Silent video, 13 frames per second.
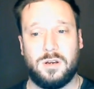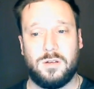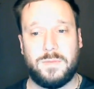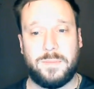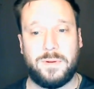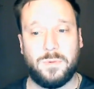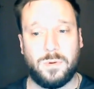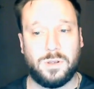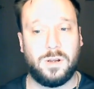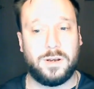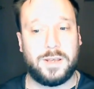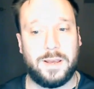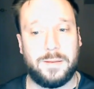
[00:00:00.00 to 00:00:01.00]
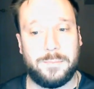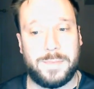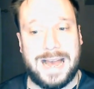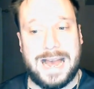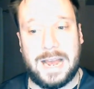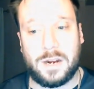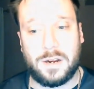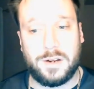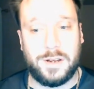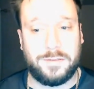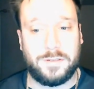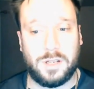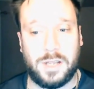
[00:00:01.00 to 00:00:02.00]
Maybe we'll looking back,
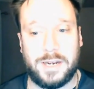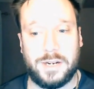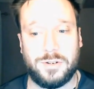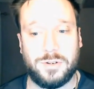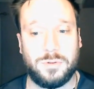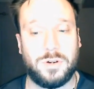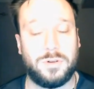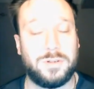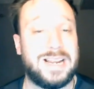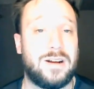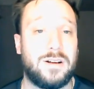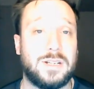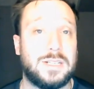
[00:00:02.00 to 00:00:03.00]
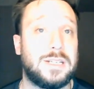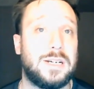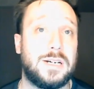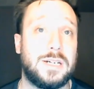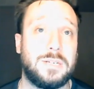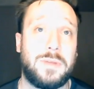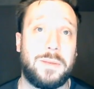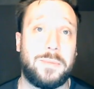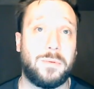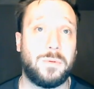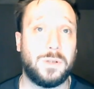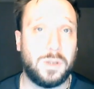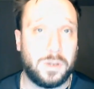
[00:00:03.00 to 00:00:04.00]
if the Lightning do go down in this series, maybe
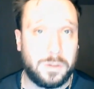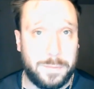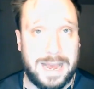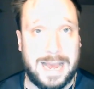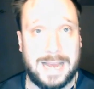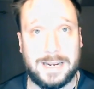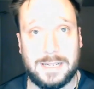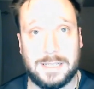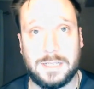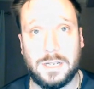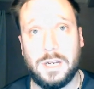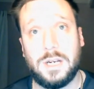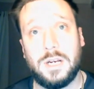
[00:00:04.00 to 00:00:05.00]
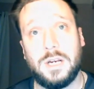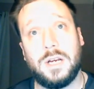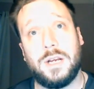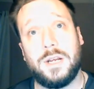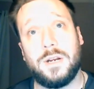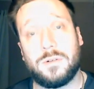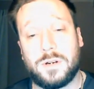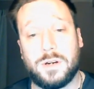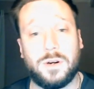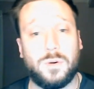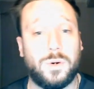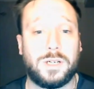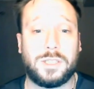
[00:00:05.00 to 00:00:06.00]
we'll look back as, you know,
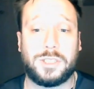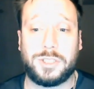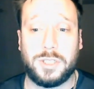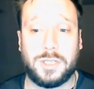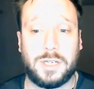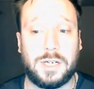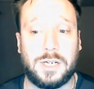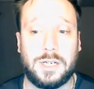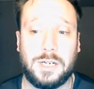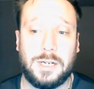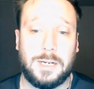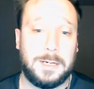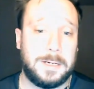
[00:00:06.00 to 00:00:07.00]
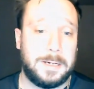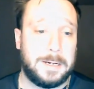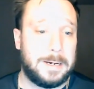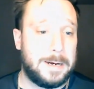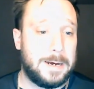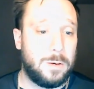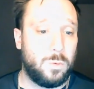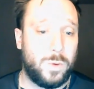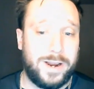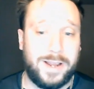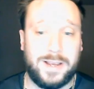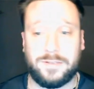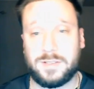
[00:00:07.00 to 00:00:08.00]
coulda, woulda, shoulda, uh,
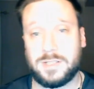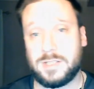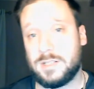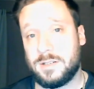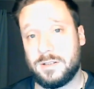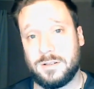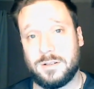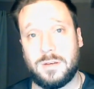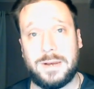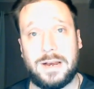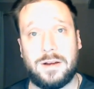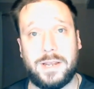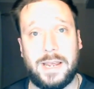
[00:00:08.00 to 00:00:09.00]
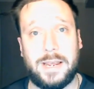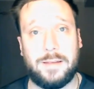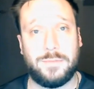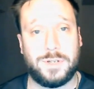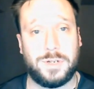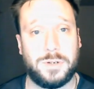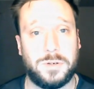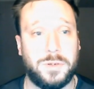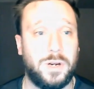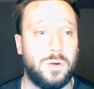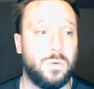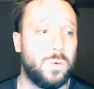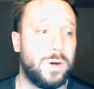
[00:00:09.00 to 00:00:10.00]
what ifs about game two. You
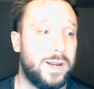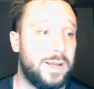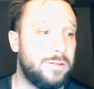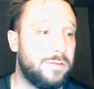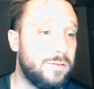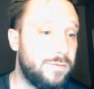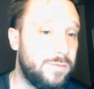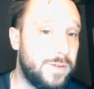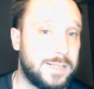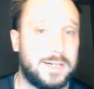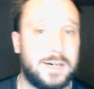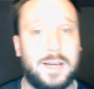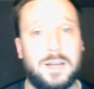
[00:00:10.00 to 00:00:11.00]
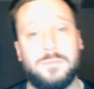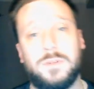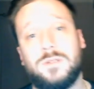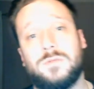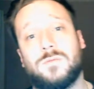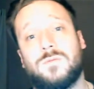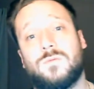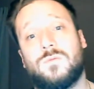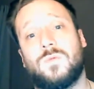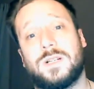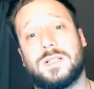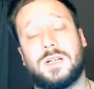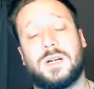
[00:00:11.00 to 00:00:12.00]
know, what if Victor Hedman
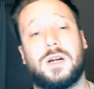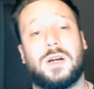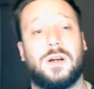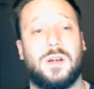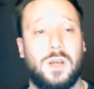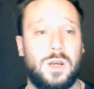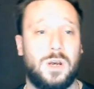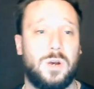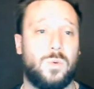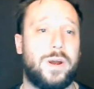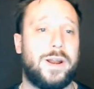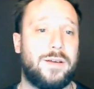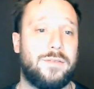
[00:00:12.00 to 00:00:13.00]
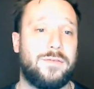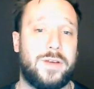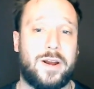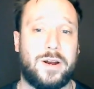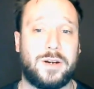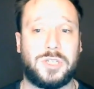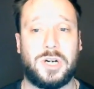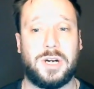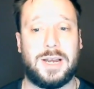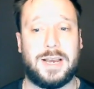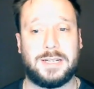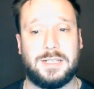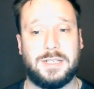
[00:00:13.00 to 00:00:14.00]
wasn't hurt? What if Erik
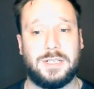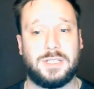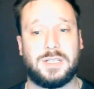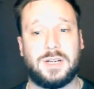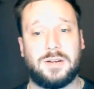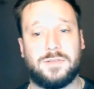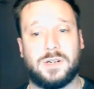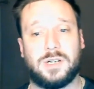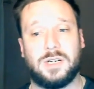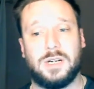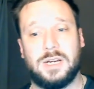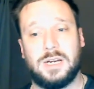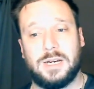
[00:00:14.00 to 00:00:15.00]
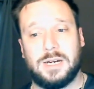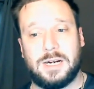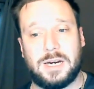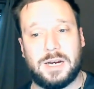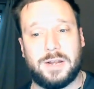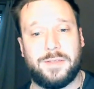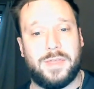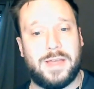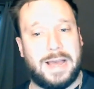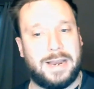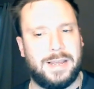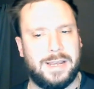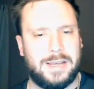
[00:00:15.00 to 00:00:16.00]
Cernak didn't suffer uh,
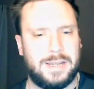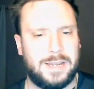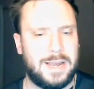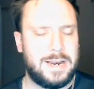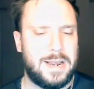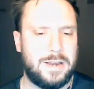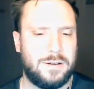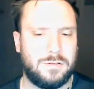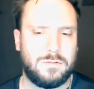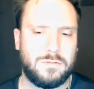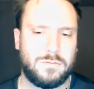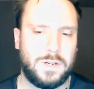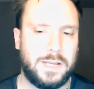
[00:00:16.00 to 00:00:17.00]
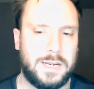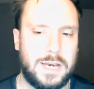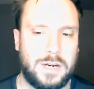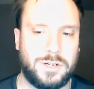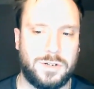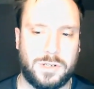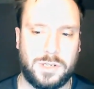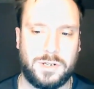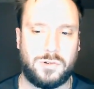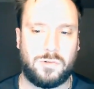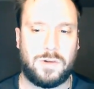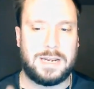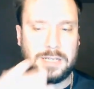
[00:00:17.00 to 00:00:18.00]
that hit? And and really kind of just
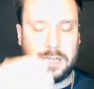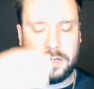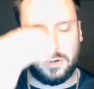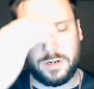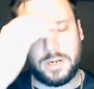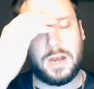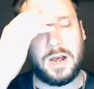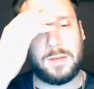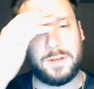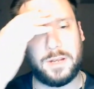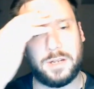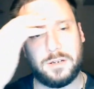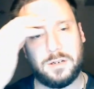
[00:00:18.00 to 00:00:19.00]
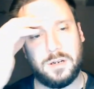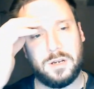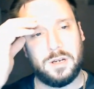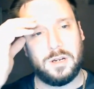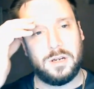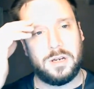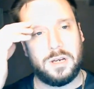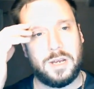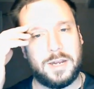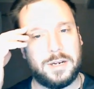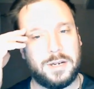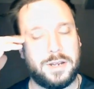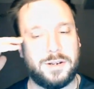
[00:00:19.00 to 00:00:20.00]
addressed, I saw a comment,
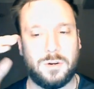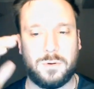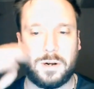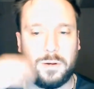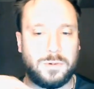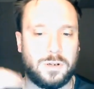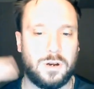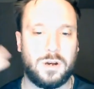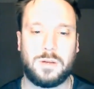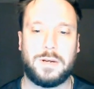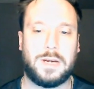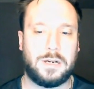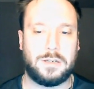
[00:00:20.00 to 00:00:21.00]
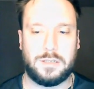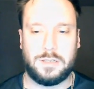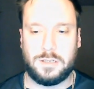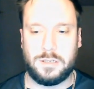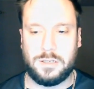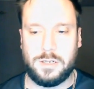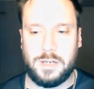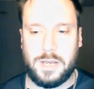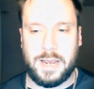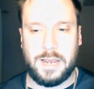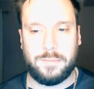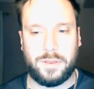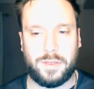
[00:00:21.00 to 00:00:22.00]
and and don't worry, we'll talk about
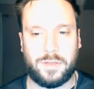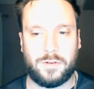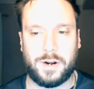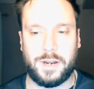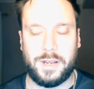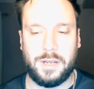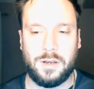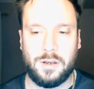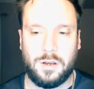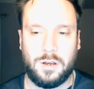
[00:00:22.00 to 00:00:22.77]
game three.